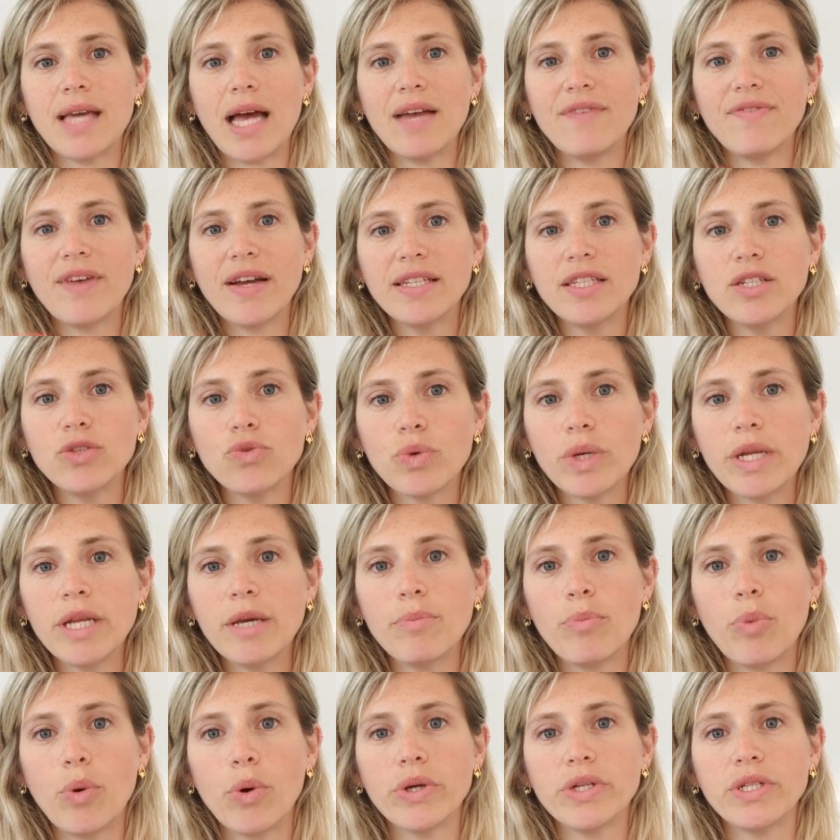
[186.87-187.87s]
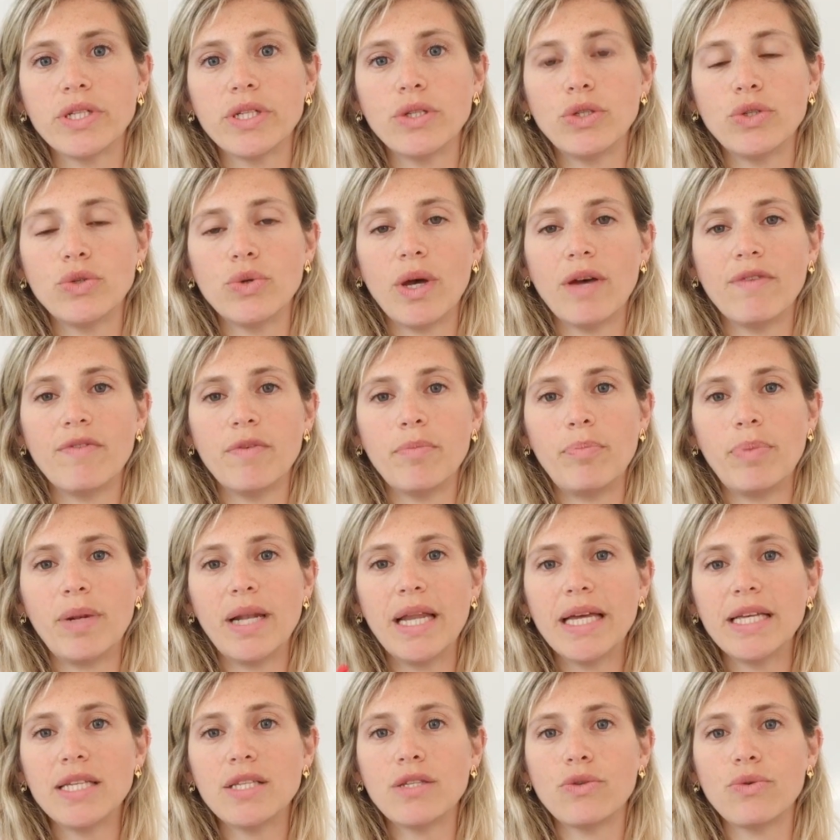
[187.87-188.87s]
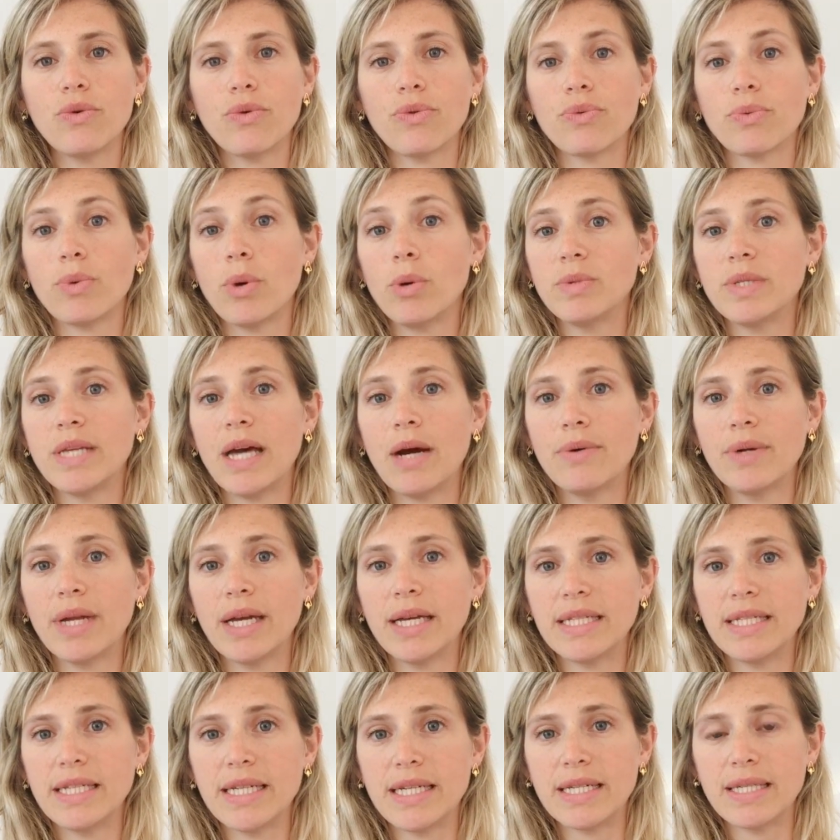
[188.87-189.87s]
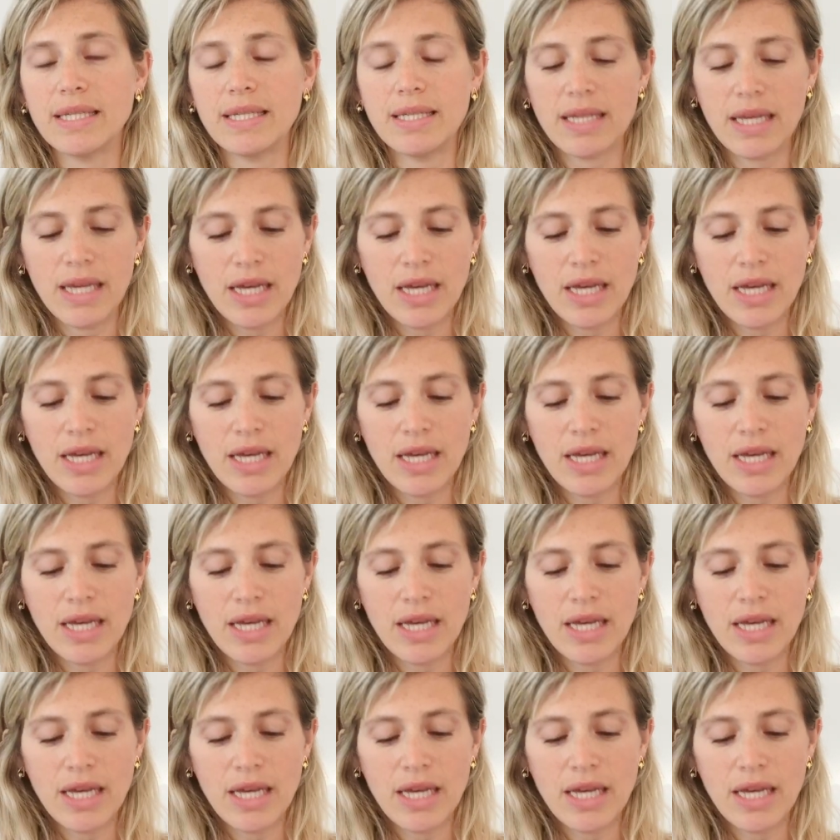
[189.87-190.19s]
I find it really important to have a place to throw down ideas.